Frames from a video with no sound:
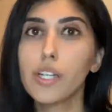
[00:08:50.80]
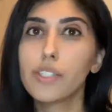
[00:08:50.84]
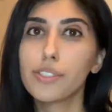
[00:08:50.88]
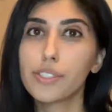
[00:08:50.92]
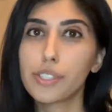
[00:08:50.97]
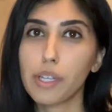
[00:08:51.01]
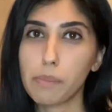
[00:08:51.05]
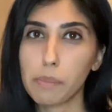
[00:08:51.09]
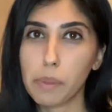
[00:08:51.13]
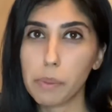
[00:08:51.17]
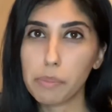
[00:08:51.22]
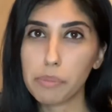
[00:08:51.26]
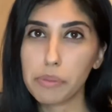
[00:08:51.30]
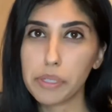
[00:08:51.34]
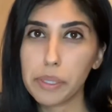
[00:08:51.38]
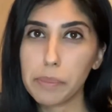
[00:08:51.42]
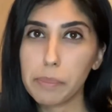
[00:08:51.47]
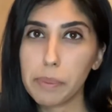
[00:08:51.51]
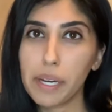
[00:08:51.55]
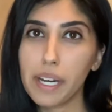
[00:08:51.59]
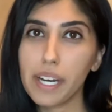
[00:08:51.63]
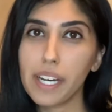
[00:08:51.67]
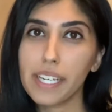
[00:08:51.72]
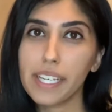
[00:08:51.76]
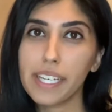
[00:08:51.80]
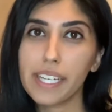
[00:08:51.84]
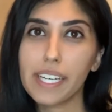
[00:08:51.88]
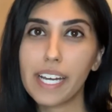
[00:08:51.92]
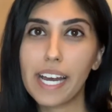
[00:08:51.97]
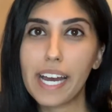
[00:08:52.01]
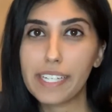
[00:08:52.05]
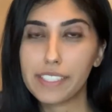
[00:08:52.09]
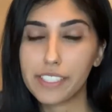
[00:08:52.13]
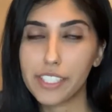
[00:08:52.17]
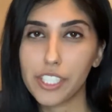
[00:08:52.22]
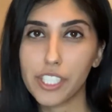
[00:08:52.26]
So my pre-party, I
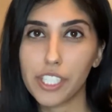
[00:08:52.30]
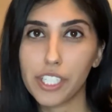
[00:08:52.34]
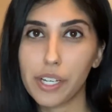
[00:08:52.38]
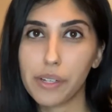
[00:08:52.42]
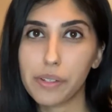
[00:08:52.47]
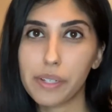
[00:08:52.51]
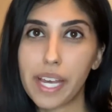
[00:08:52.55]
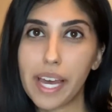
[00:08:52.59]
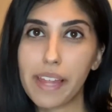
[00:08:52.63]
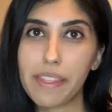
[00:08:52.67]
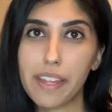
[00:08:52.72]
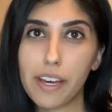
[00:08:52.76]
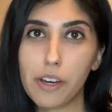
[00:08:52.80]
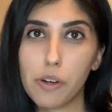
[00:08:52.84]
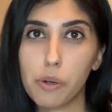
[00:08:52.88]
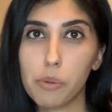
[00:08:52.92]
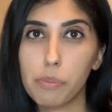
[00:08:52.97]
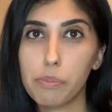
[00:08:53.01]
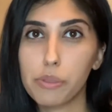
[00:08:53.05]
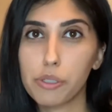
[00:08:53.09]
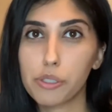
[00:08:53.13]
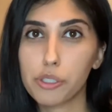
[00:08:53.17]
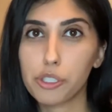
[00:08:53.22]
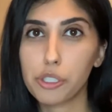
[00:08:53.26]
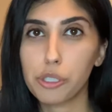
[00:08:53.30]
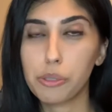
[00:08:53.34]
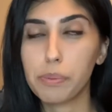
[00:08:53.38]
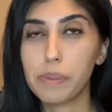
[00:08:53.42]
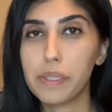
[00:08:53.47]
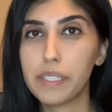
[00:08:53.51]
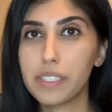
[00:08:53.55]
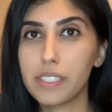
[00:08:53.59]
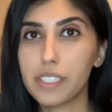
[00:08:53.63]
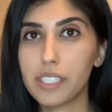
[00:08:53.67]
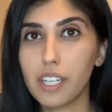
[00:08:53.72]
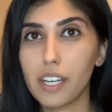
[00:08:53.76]
had to, you know, get that all booked up
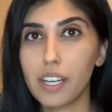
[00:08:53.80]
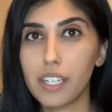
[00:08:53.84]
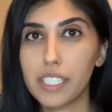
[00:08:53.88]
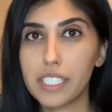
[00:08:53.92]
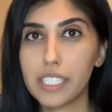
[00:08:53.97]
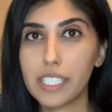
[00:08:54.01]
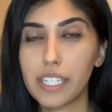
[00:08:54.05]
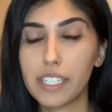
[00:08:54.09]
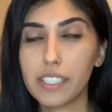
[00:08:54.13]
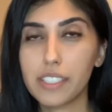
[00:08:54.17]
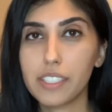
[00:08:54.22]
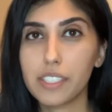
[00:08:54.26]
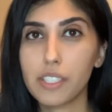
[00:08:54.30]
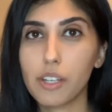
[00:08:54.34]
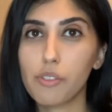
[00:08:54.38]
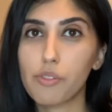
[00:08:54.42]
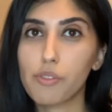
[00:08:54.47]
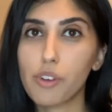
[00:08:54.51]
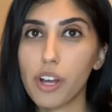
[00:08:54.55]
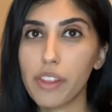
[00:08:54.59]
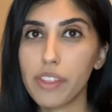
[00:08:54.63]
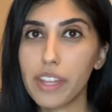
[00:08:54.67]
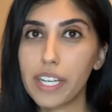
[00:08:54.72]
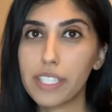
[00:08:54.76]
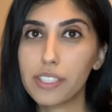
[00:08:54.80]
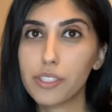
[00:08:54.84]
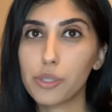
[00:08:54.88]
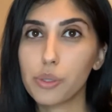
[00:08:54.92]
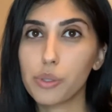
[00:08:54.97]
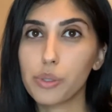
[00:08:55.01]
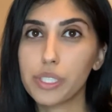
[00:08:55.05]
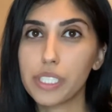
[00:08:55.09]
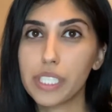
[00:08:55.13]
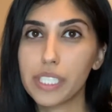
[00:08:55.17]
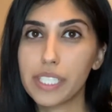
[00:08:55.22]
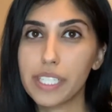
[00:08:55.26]
and slotted in, so I've got that
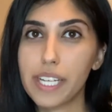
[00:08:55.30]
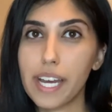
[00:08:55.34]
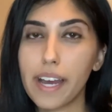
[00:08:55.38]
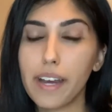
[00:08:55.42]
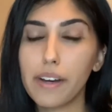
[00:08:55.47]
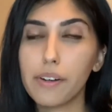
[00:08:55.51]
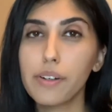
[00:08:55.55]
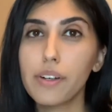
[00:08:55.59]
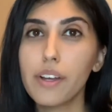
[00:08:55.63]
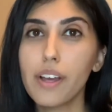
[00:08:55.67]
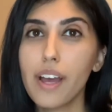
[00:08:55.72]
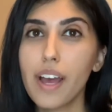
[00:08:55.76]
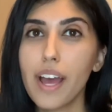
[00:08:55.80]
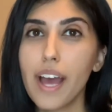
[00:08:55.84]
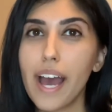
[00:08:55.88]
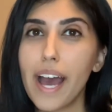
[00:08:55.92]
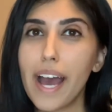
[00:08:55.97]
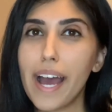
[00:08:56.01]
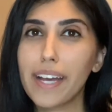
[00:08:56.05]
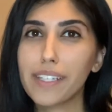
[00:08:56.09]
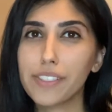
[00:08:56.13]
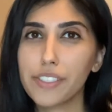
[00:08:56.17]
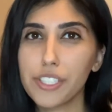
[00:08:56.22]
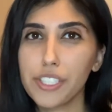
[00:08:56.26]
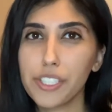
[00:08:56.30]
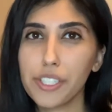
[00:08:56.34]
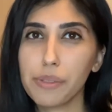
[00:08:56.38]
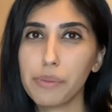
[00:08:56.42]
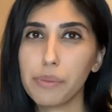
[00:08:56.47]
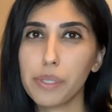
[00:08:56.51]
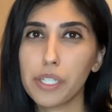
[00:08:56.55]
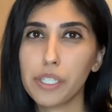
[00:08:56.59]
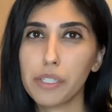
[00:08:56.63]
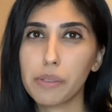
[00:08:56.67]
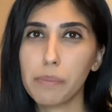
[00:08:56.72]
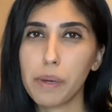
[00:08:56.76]
sorted now. And you know
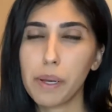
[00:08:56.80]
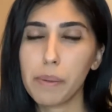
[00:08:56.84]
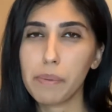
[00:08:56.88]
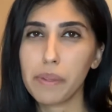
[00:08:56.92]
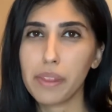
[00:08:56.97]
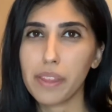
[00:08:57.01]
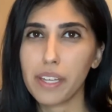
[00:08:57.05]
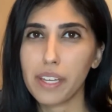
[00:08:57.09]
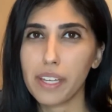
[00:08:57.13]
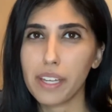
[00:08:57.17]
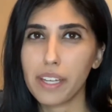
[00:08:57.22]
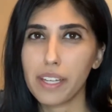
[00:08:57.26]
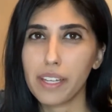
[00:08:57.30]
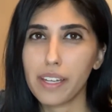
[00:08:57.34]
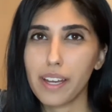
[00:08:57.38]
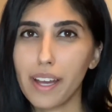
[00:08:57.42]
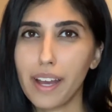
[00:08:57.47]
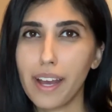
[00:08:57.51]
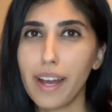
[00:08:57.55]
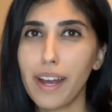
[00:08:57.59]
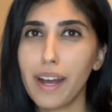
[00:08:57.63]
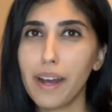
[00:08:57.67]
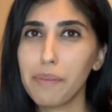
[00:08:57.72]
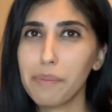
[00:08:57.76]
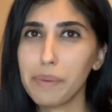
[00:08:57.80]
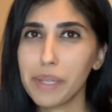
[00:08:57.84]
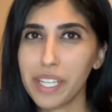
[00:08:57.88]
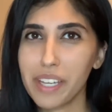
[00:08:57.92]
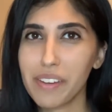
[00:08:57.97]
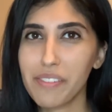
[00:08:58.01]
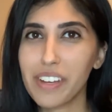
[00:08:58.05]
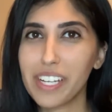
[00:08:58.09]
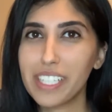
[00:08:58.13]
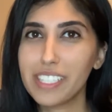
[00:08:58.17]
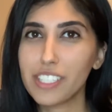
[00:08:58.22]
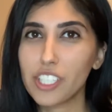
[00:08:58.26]
what, you might be thinking, how many
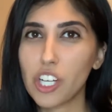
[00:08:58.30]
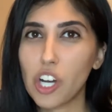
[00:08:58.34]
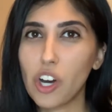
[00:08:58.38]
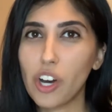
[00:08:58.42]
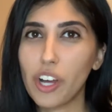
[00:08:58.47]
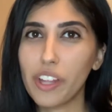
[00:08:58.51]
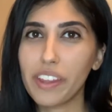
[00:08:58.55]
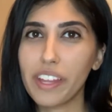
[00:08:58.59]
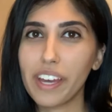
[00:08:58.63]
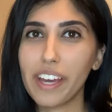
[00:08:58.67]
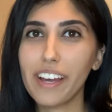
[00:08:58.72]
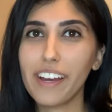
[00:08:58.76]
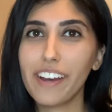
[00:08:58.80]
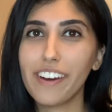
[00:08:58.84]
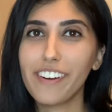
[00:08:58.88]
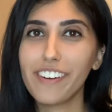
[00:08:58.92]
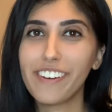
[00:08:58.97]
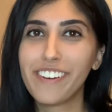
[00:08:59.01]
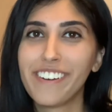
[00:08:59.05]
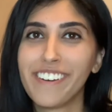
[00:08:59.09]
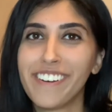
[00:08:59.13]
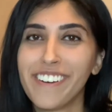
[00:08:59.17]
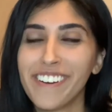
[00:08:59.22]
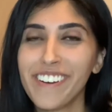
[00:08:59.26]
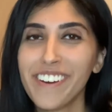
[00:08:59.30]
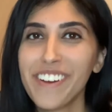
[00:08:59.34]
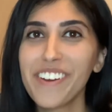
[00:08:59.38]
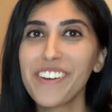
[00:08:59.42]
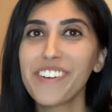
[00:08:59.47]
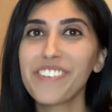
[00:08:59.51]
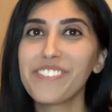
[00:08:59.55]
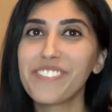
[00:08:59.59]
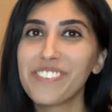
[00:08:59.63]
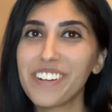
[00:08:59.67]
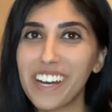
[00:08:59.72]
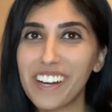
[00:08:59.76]
events are there?
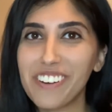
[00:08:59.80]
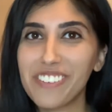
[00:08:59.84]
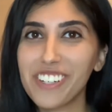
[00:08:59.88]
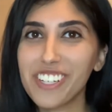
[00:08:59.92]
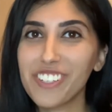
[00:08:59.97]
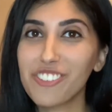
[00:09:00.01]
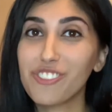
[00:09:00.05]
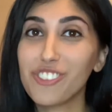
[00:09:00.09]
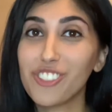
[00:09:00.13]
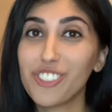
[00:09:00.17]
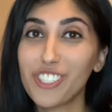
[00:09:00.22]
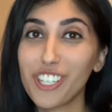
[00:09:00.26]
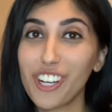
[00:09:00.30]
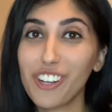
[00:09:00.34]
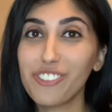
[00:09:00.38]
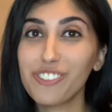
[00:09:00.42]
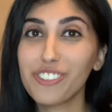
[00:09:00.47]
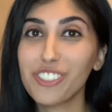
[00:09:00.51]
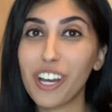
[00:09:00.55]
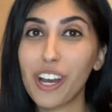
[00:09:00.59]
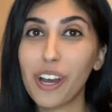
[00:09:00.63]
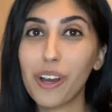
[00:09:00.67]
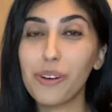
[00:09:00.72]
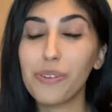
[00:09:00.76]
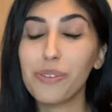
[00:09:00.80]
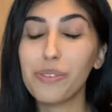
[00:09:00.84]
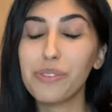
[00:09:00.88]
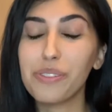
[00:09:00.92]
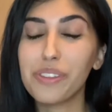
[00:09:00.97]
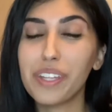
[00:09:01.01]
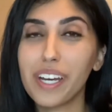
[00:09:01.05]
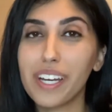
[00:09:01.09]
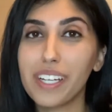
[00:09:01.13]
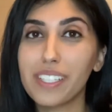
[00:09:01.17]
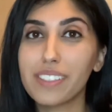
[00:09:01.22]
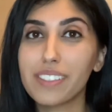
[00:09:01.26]
Well, if you don't know,
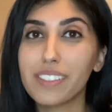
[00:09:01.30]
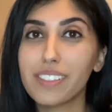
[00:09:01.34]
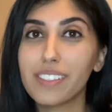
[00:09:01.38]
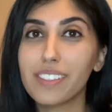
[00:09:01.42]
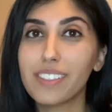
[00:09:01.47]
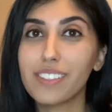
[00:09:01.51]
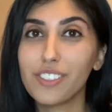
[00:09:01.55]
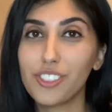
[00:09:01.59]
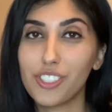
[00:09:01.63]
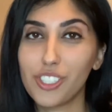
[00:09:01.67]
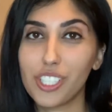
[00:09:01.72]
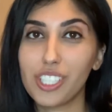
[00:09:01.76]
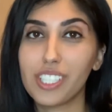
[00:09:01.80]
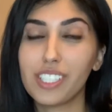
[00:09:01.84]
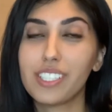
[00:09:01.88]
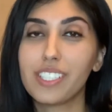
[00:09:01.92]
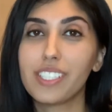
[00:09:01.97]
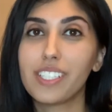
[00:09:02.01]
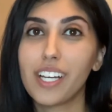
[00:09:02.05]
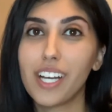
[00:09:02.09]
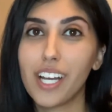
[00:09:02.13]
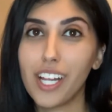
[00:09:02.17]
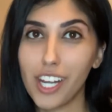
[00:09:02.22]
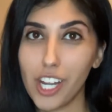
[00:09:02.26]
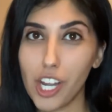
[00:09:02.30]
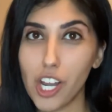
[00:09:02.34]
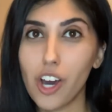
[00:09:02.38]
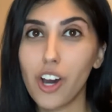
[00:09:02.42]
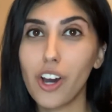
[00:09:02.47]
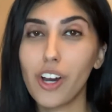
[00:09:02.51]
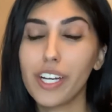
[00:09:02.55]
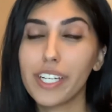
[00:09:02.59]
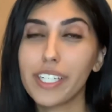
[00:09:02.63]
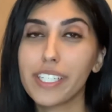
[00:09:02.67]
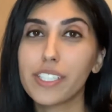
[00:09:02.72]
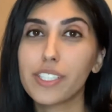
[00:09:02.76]
there's just a
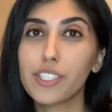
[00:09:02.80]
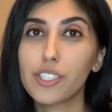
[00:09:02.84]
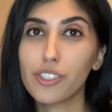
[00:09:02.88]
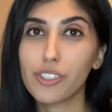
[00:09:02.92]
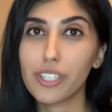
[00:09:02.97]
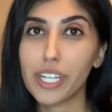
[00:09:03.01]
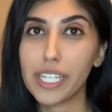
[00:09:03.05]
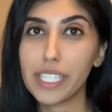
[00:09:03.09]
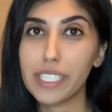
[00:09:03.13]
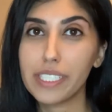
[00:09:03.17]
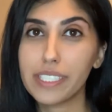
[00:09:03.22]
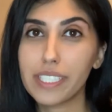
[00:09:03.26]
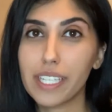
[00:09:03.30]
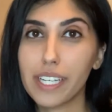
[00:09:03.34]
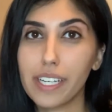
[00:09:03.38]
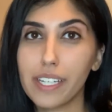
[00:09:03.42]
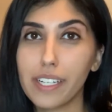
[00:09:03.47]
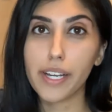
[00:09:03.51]
lot. It's crazy.